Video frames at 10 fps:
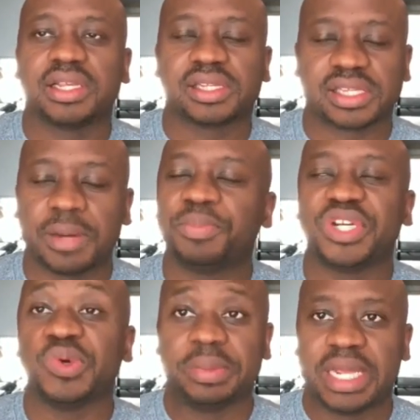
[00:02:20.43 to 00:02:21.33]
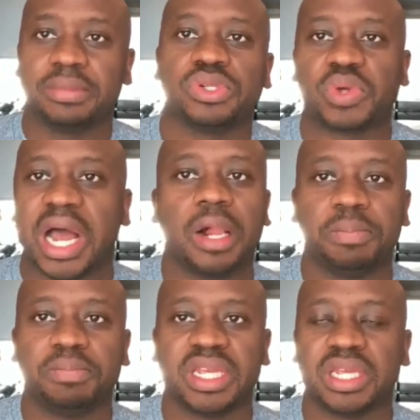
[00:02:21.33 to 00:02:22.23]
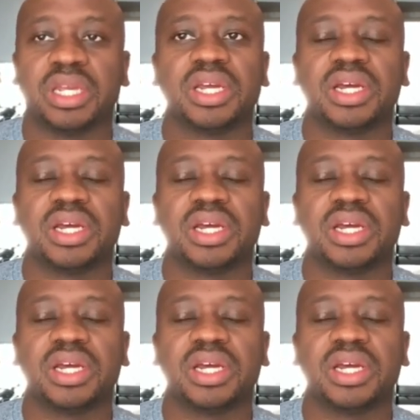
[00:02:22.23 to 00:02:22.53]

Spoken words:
somebody will be able to help me